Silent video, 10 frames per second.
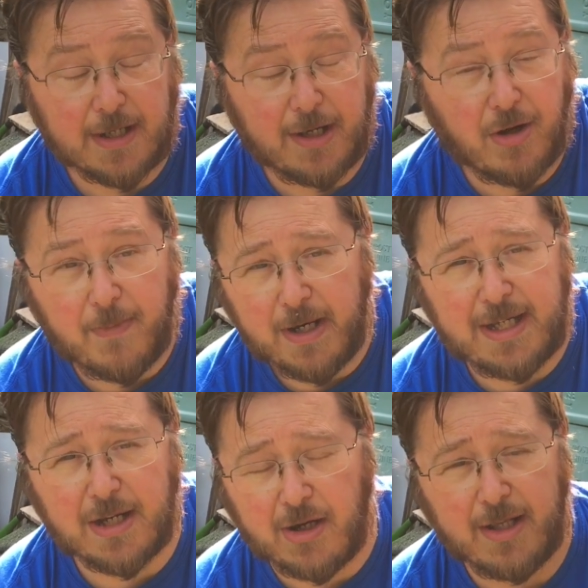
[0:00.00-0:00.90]

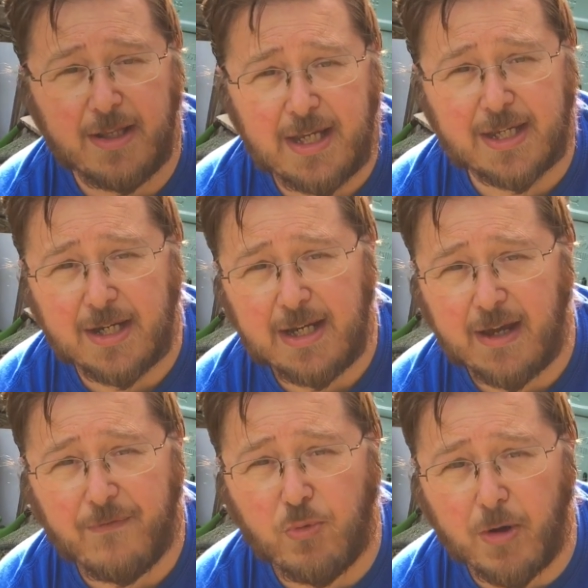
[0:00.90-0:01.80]
obelisk like this and
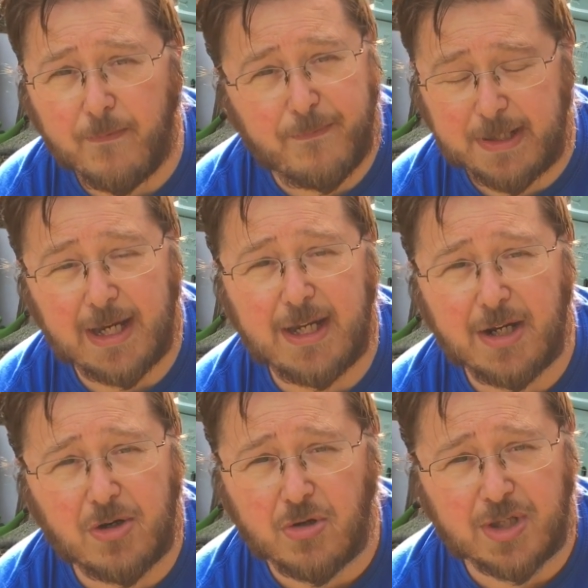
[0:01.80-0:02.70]
have one
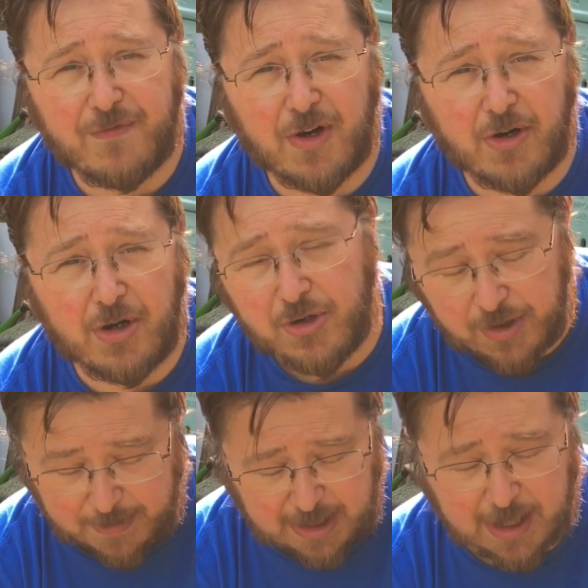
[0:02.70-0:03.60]
particular cultivar and
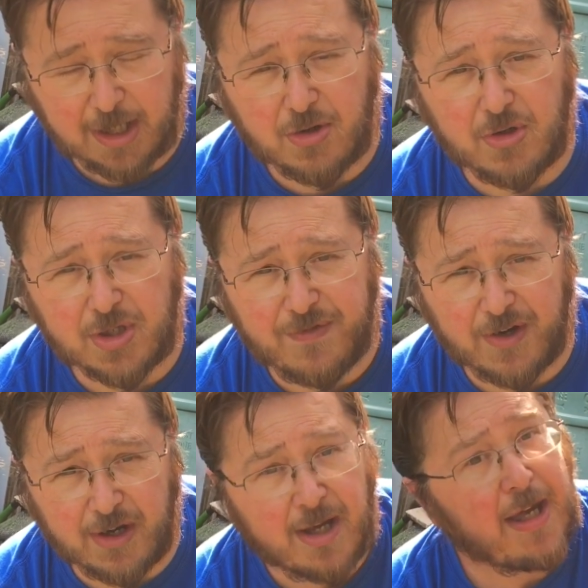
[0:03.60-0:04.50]
another particular
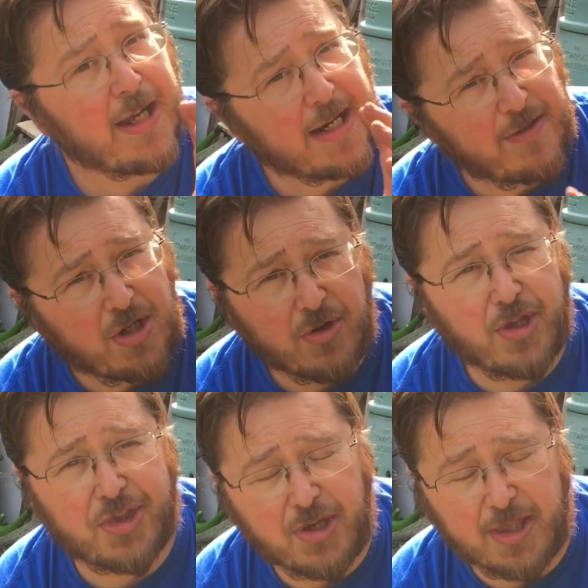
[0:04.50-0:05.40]
cultivar. Now, the
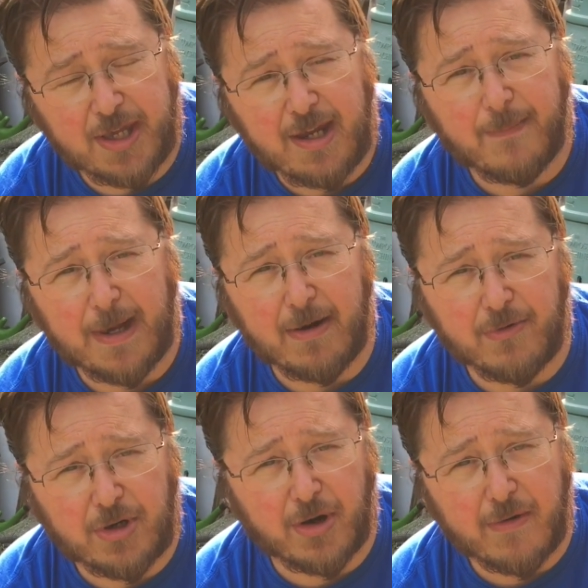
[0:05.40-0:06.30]
other thing
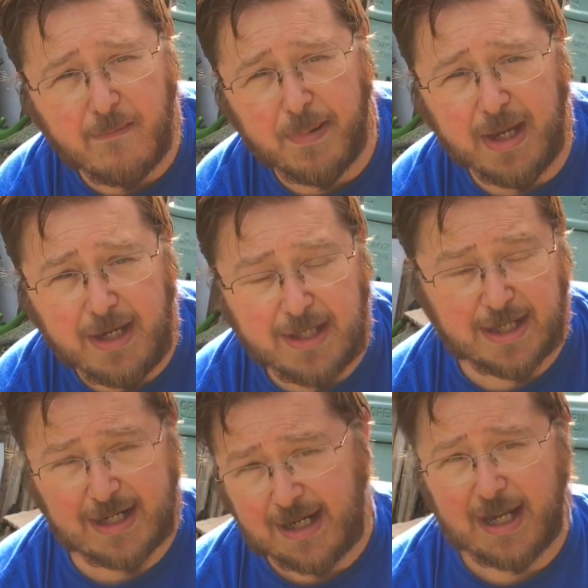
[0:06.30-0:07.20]
about growing beans
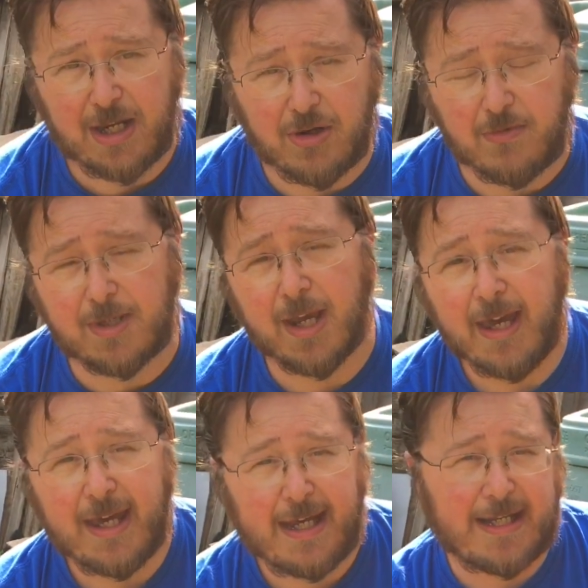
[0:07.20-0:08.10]
and legumes
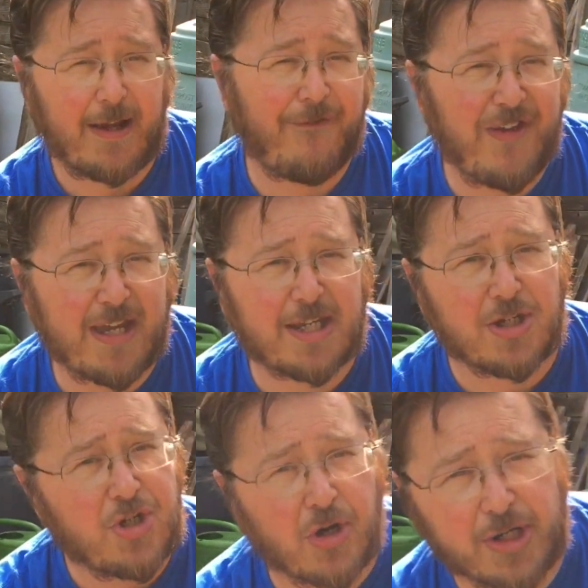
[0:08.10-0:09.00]
is they fix
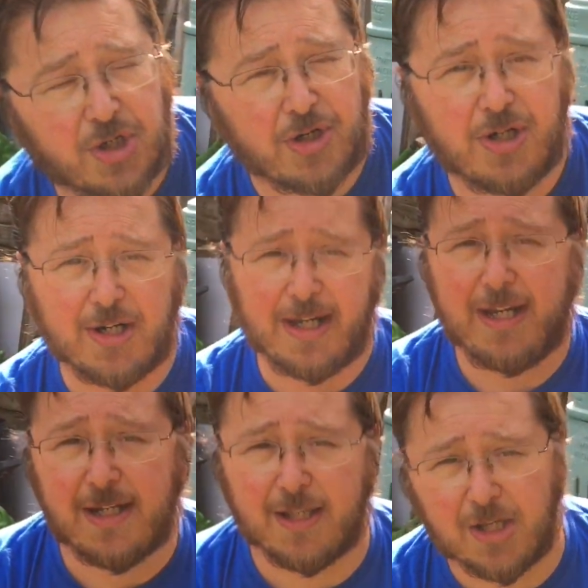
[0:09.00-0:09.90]
nitrogen
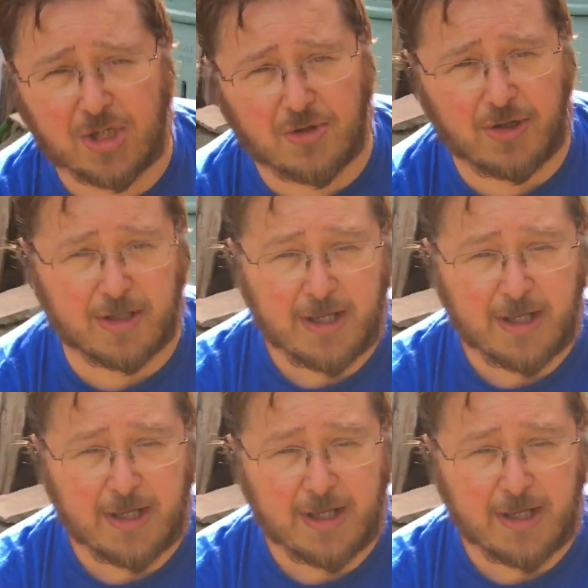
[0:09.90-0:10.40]
into the soil.